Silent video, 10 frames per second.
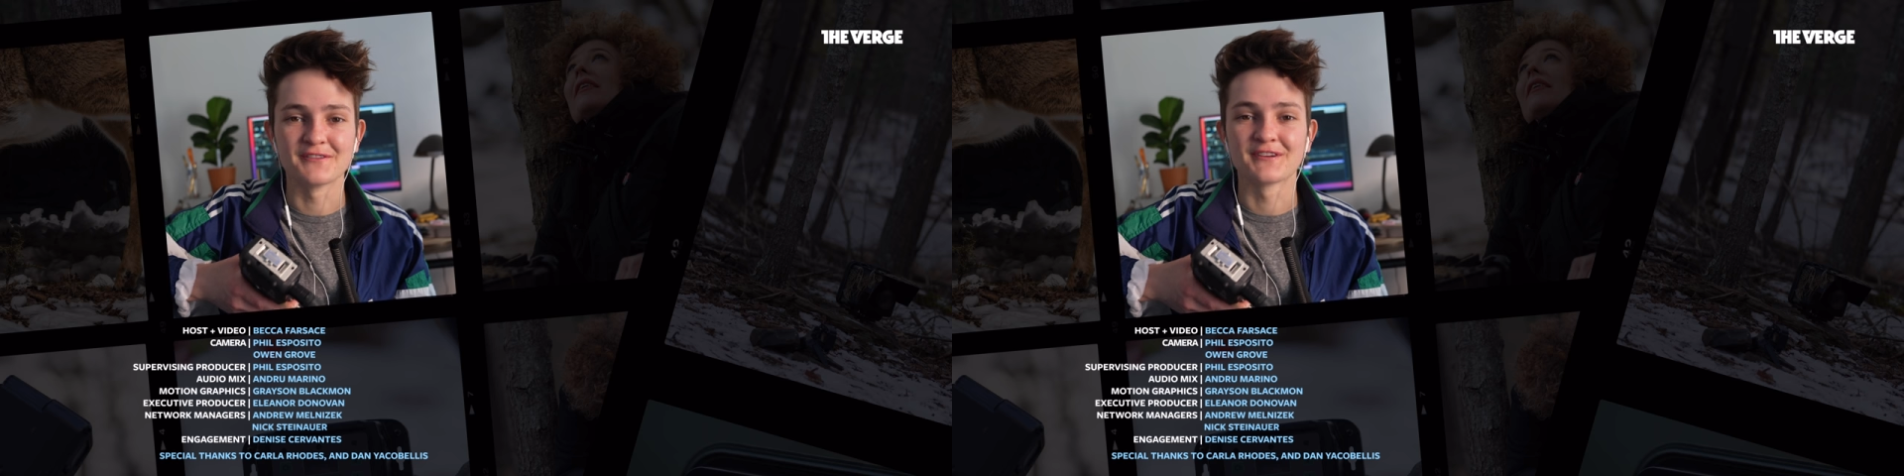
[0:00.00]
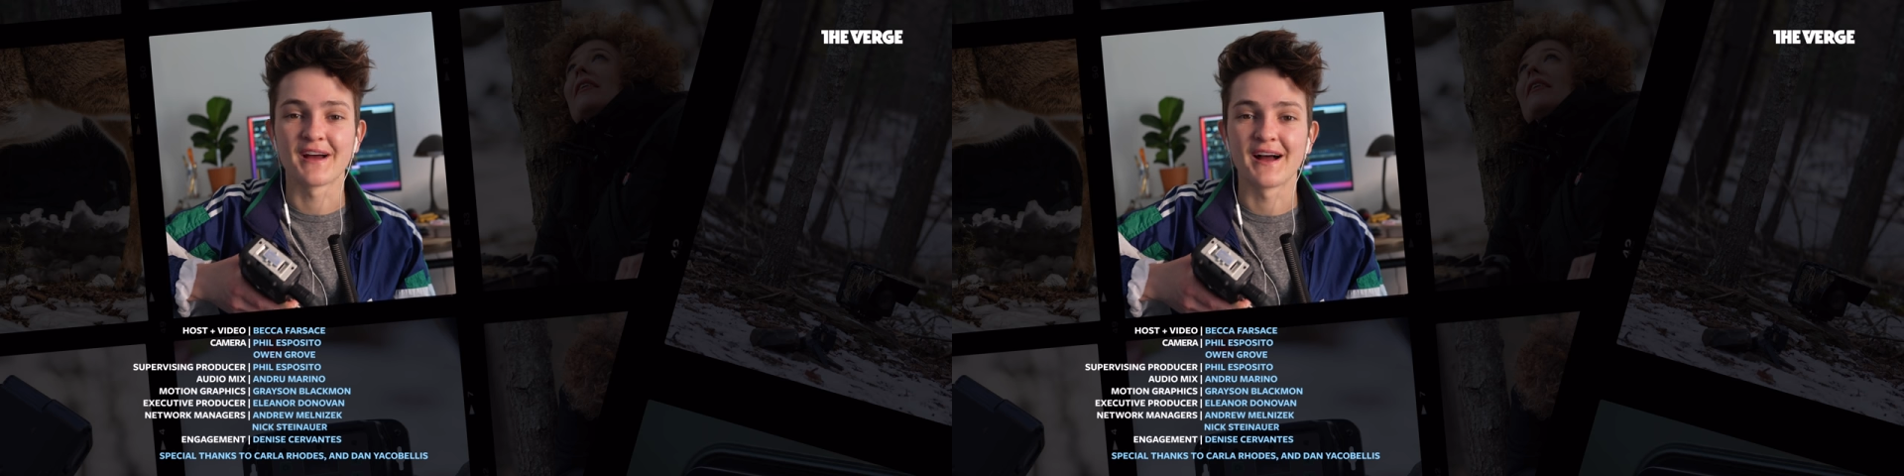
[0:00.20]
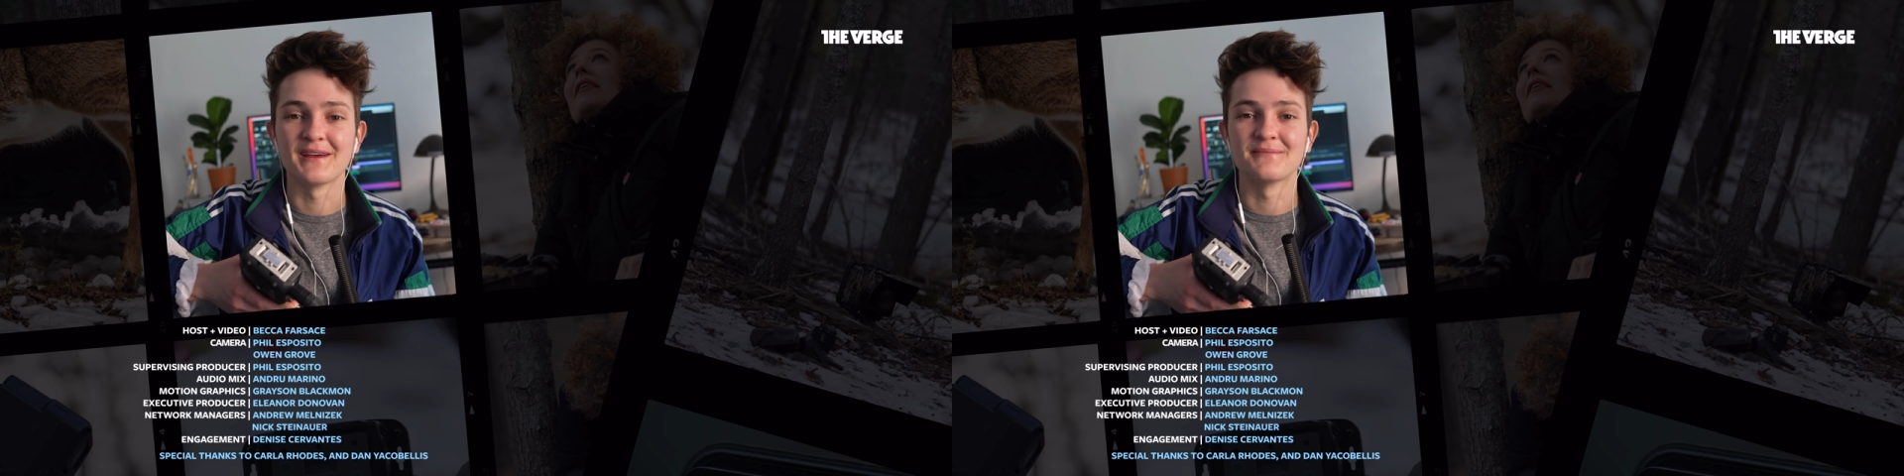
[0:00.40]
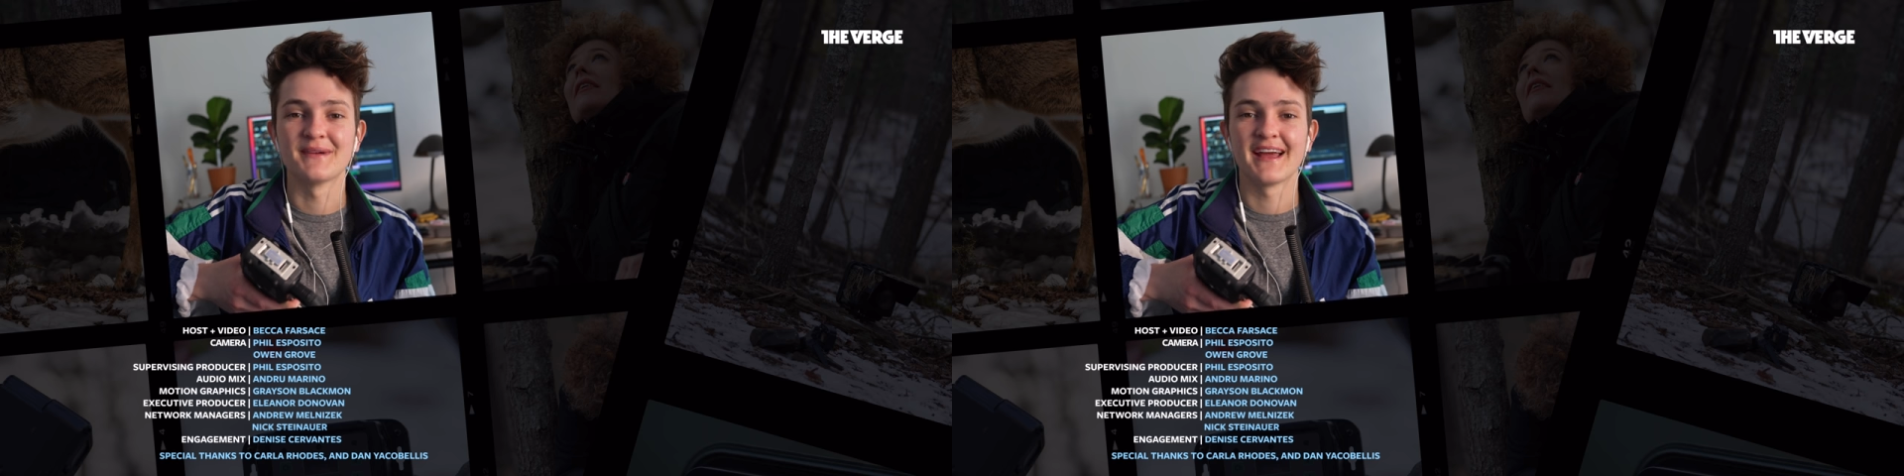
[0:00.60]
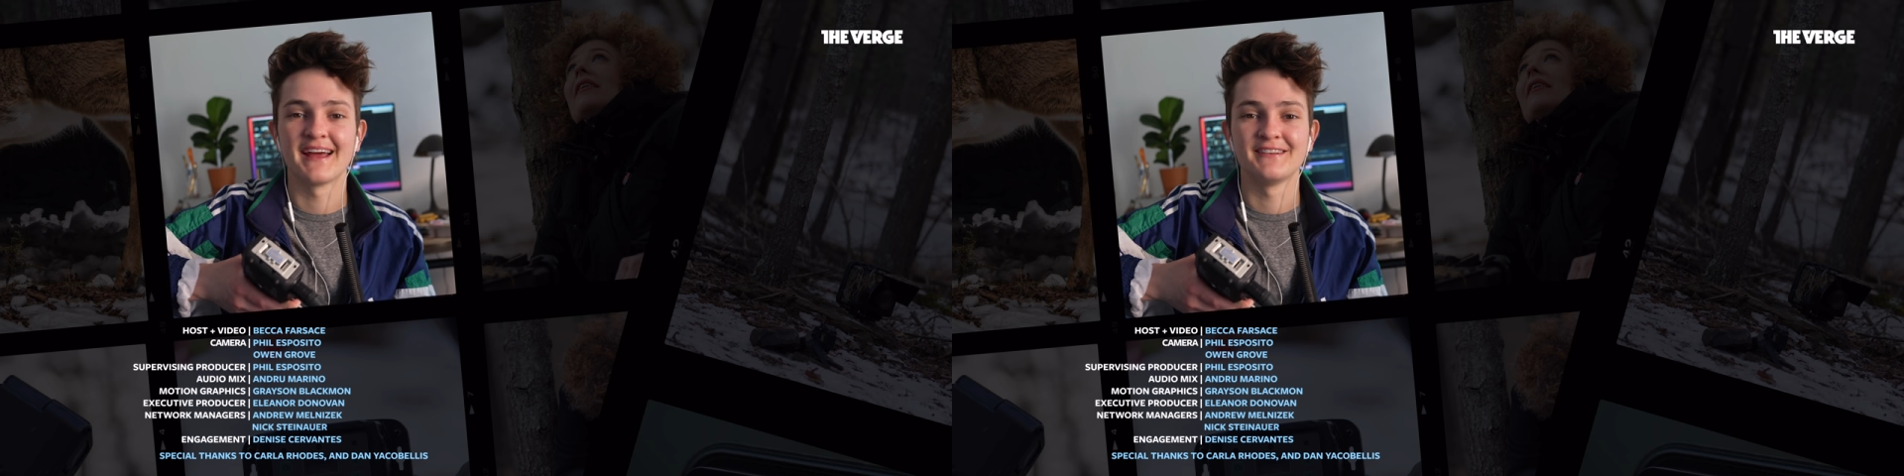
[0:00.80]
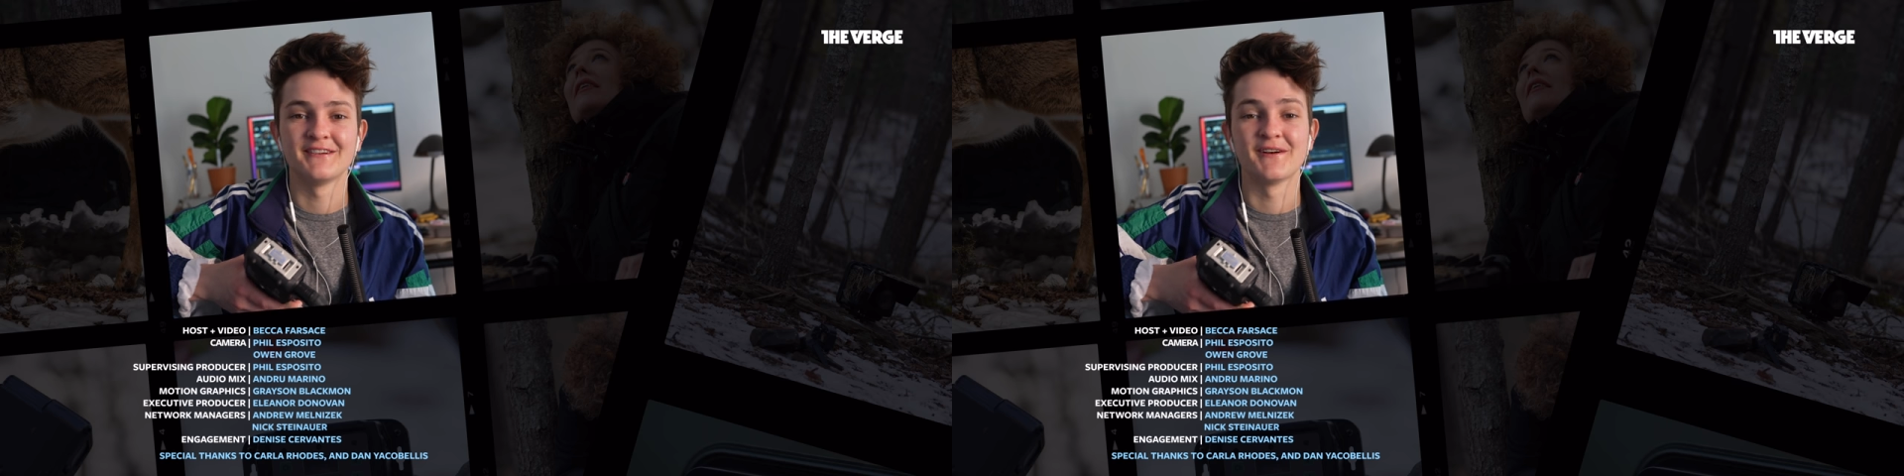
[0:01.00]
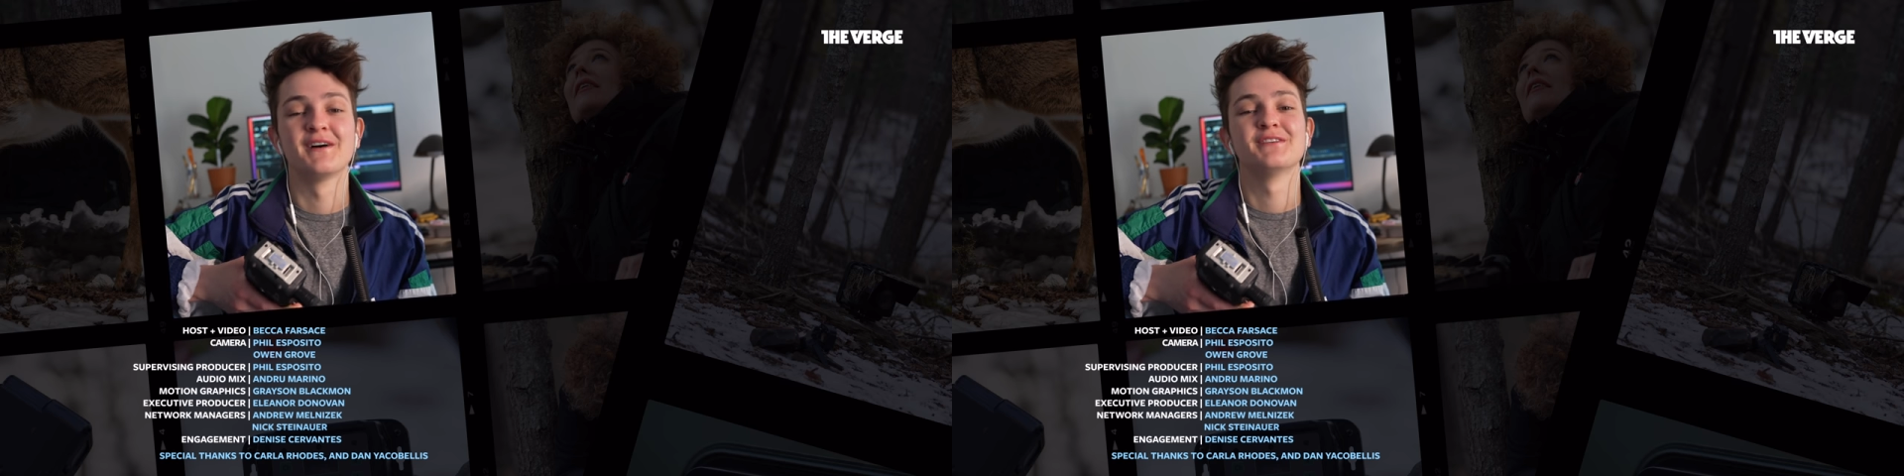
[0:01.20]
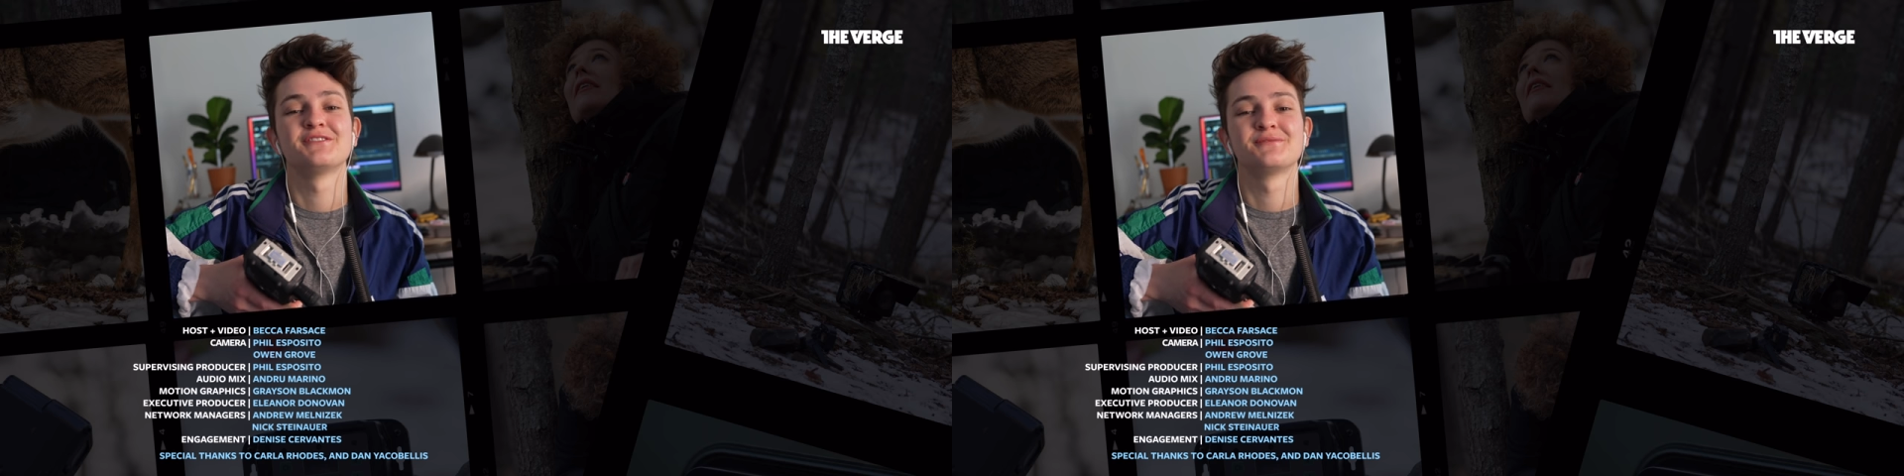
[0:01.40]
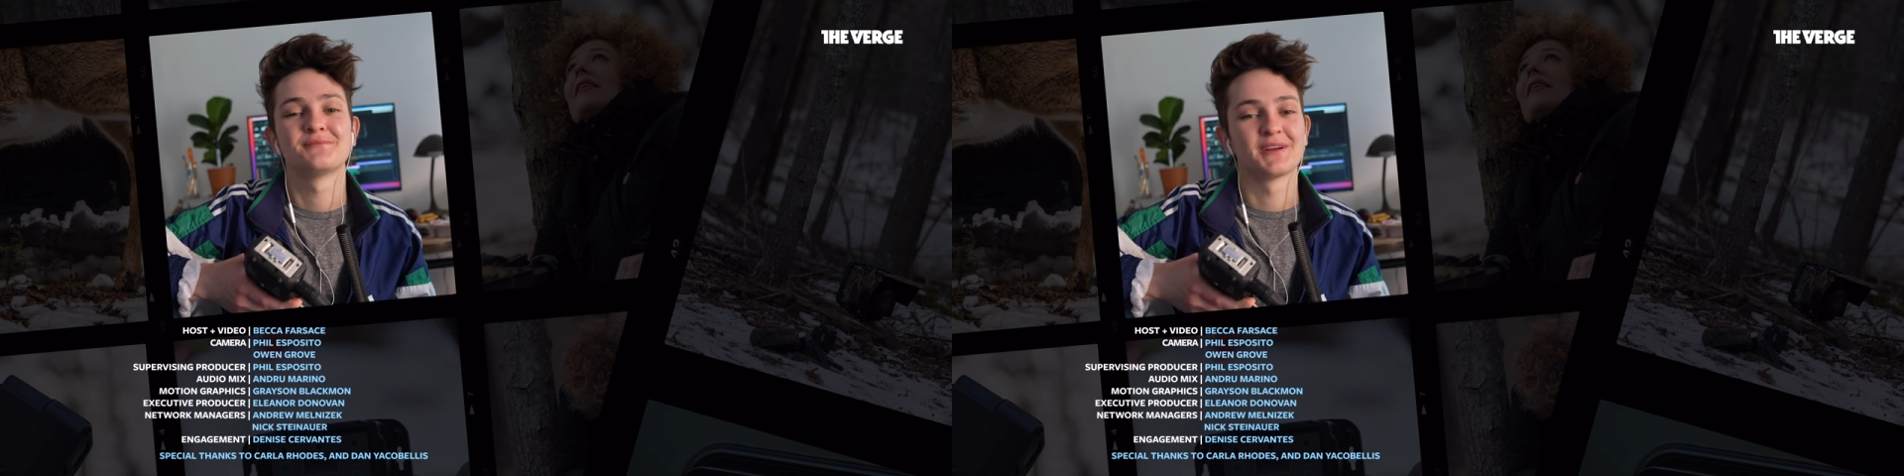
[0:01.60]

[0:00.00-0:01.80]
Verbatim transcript: your time and your knowledge.